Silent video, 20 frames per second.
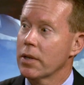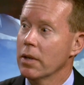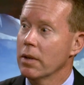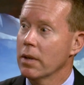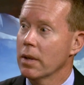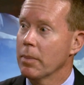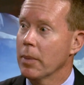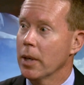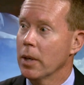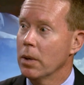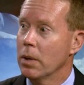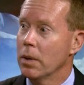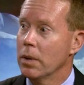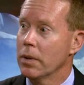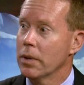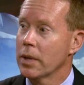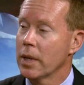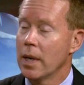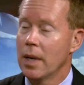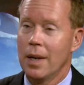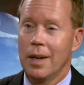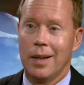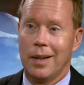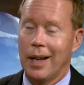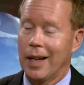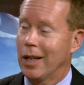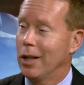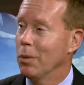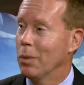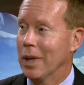to the polls
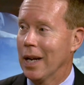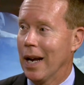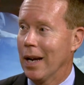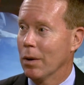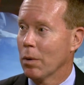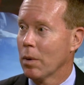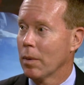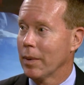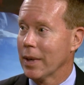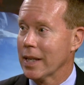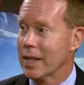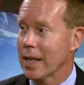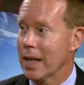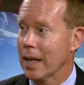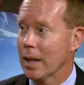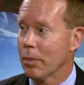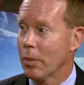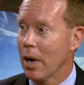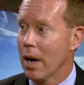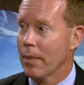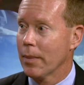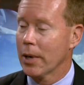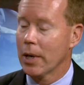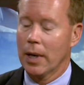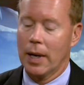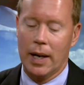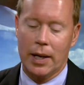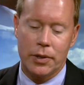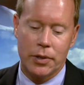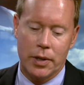like you would not normally see in a primary
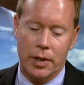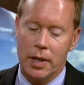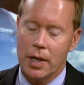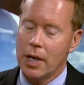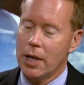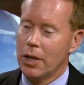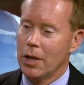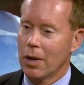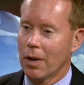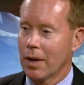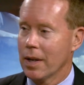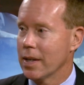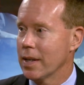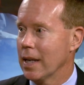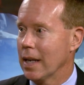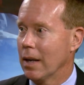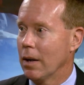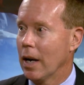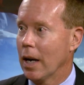election. You're going to see